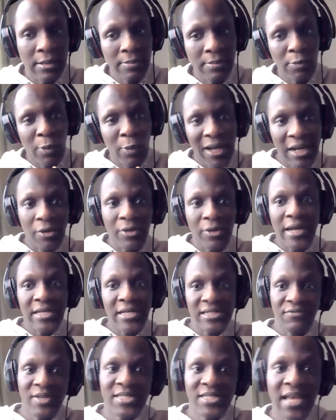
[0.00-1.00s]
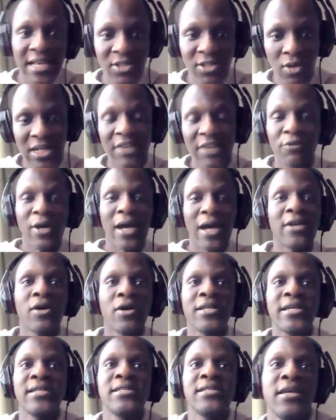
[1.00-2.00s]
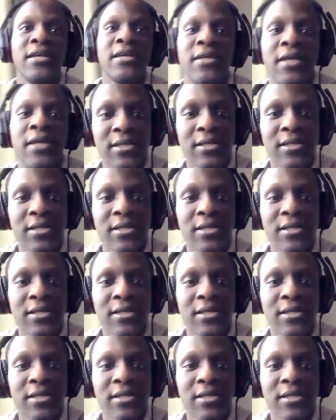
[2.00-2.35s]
Wale Ekundayo is emphasizing on, if you are not there yet,